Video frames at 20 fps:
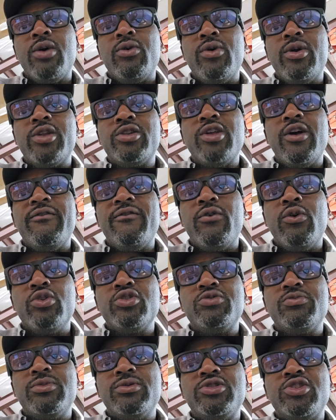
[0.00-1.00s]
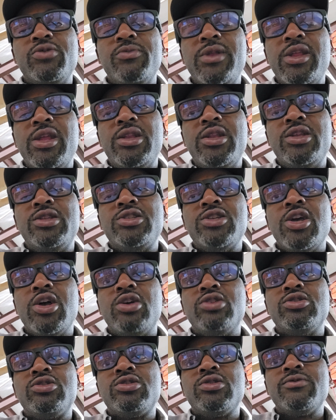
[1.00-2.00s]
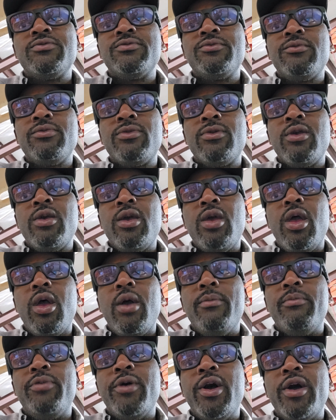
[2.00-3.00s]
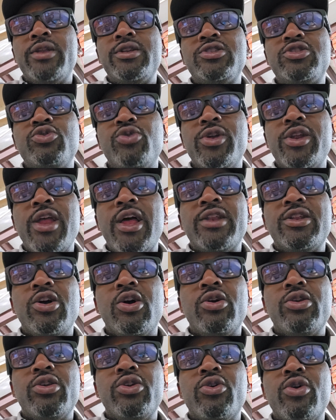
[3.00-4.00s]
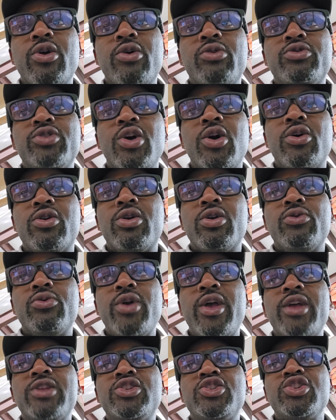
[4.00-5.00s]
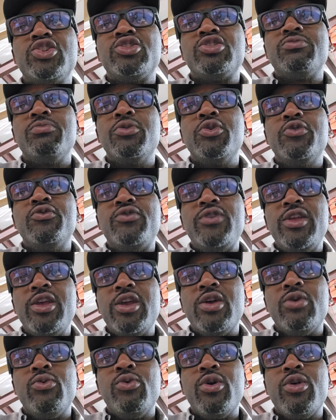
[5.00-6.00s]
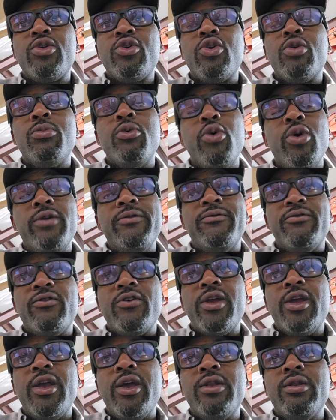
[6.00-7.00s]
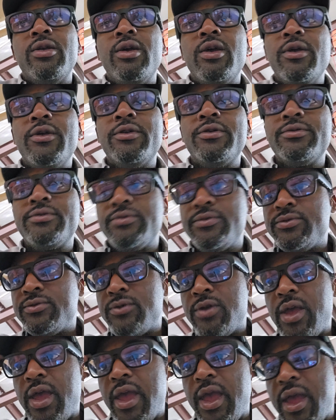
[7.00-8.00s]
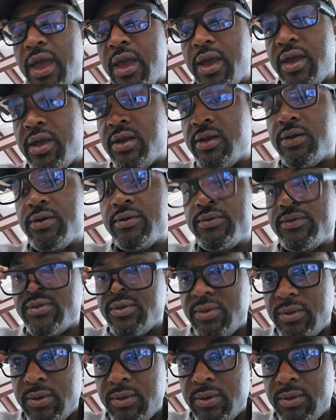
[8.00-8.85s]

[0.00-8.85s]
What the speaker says: don't want to divulge too many details. But his 29-year-old daughter had just moved in with her boyfriend, and